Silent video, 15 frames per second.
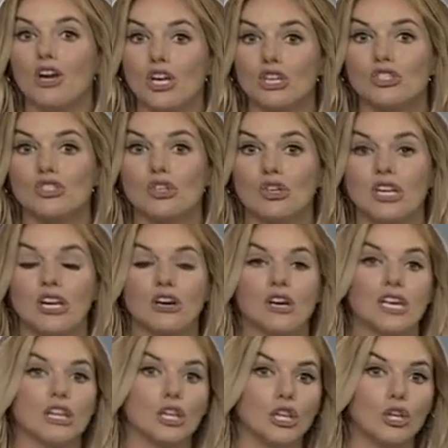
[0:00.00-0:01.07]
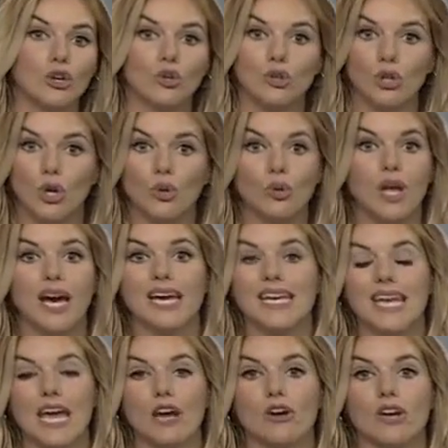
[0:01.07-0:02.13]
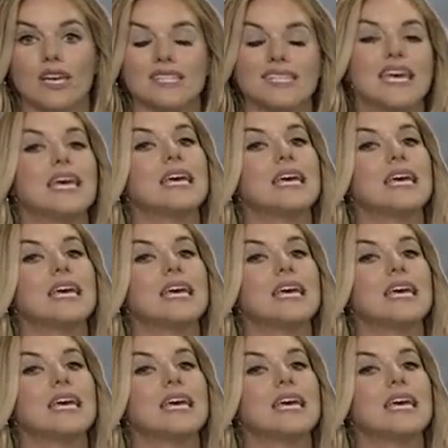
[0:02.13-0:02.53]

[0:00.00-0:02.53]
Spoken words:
concern here in little low-lying areas.